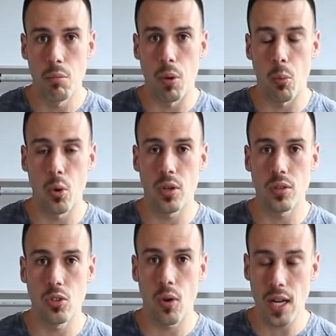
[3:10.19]
but we're
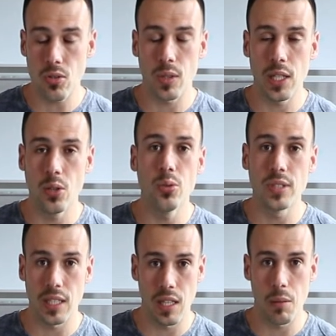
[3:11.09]
gradually
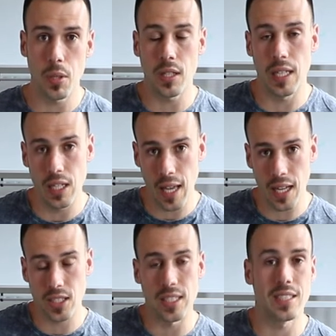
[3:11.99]
losing the ability to
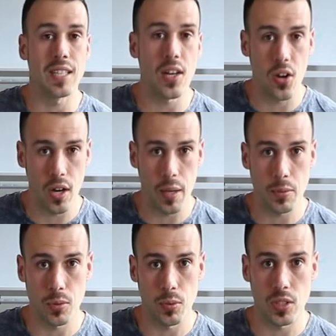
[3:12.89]
actually extend our
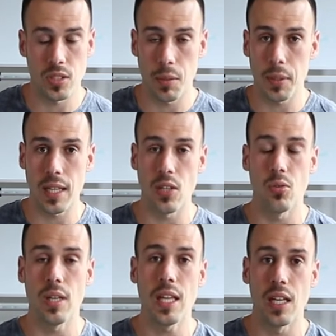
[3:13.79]
hips, which is something that
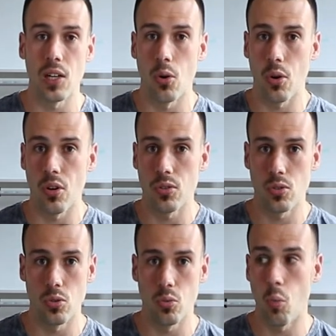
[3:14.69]
you need in order
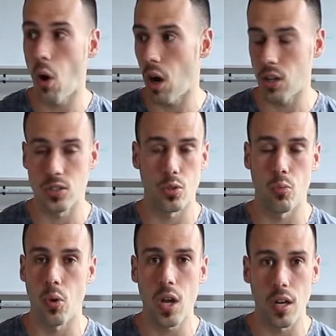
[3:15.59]
to walk, to
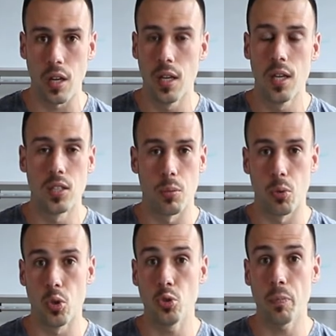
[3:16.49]
run, to
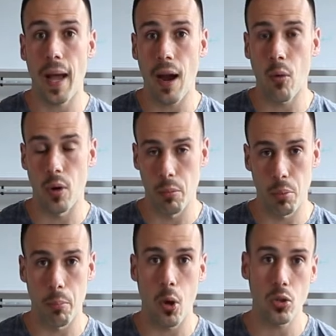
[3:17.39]
produce power and
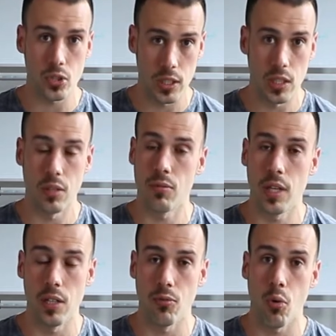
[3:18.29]
propulsion
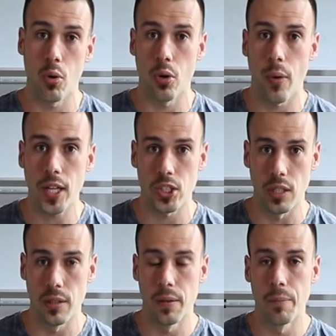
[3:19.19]
in a forward direction.